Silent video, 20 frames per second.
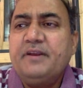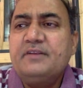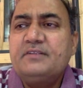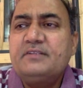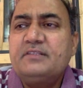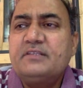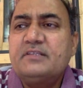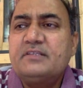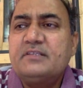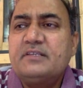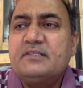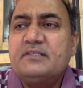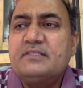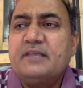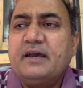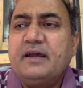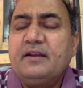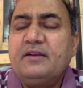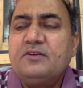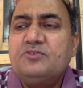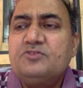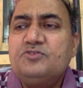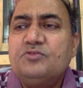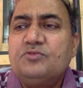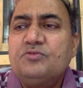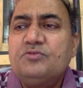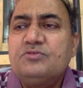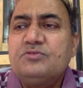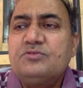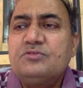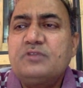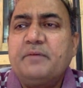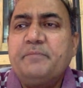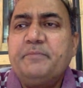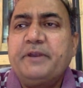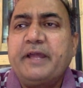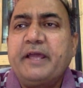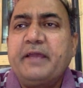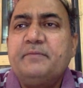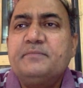in the sense that Jones
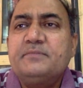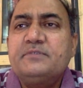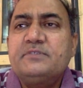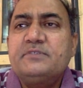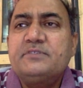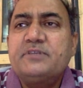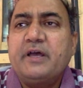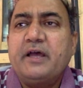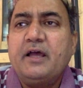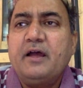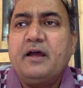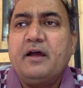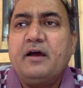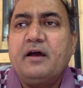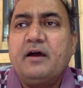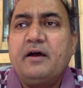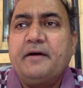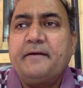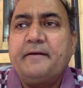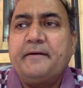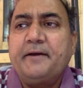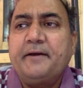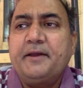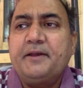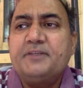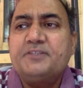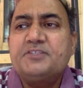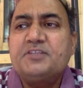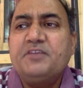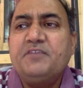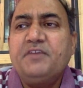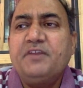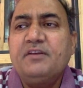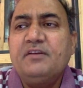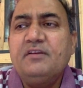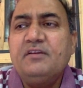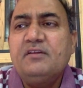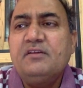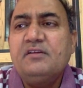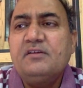sometimes has
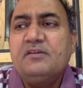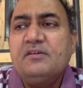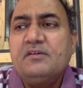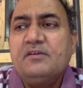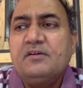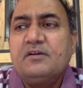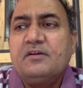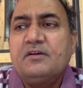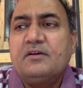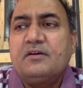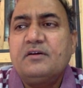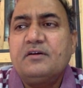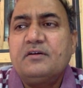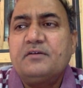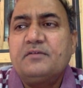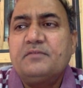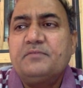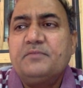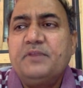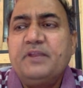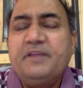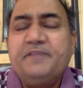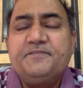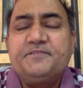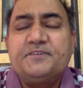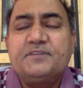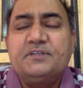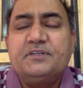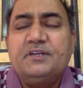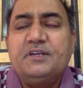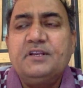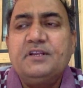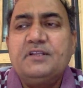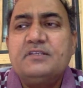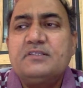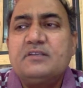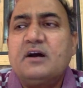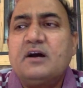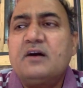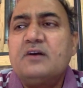given lift in his
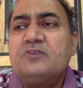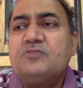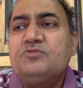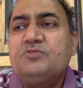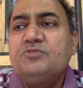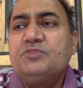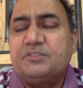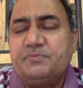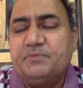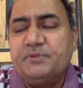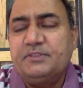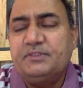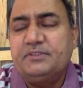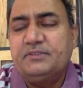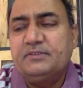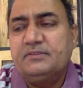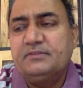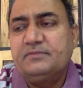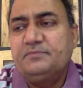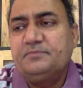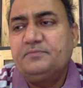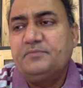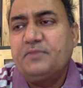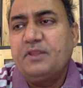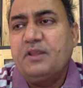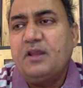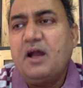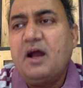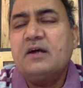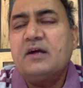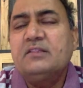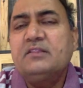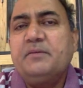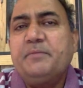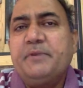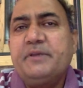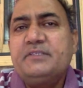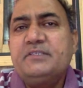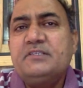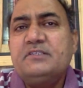car to Smith. On the
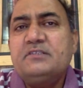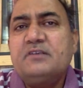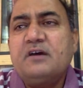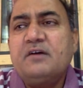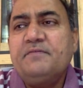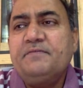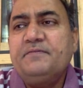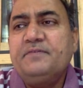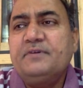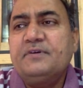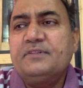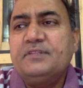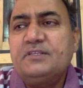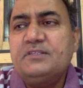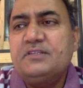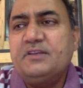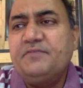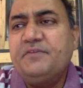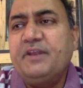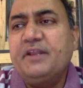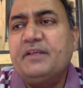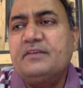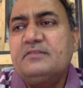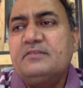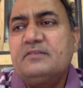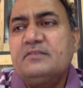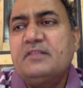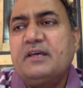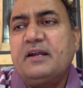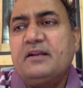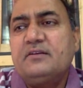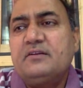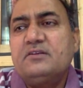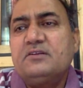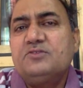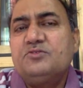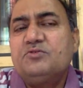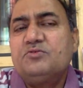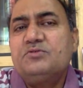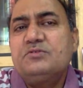basis of this evidence that
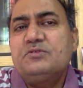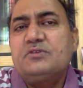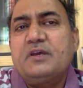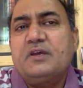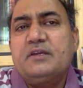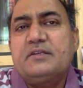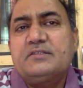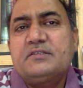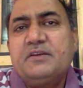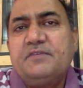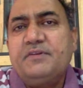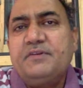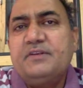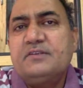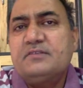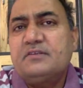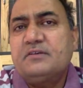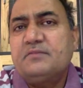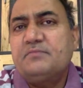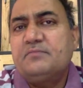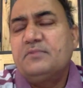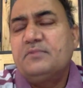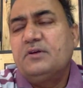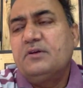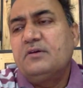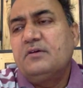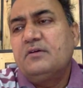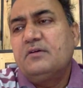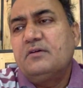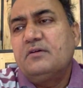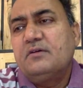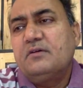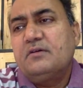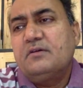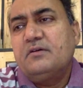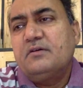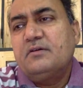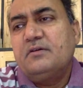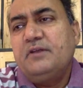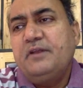Jones has given some
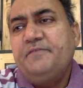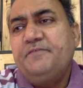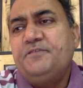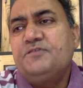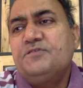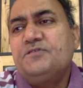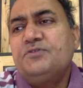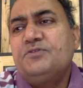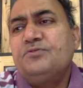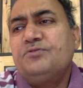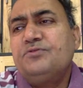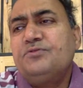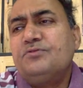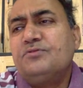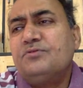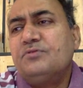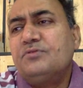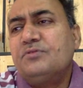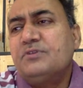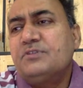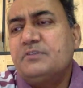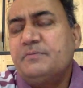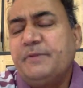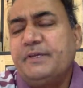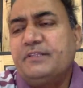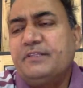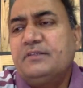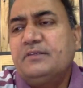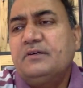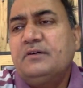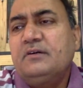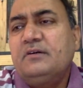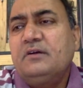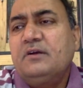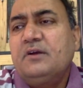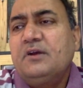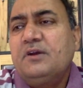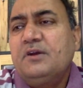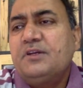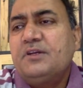lift to Smith,
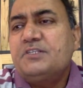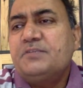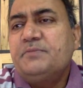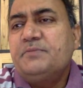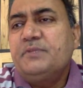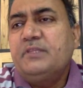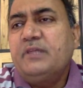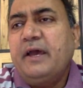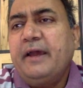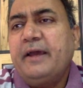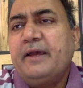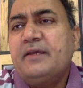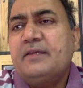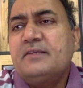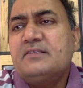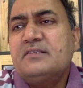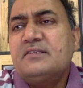Smith has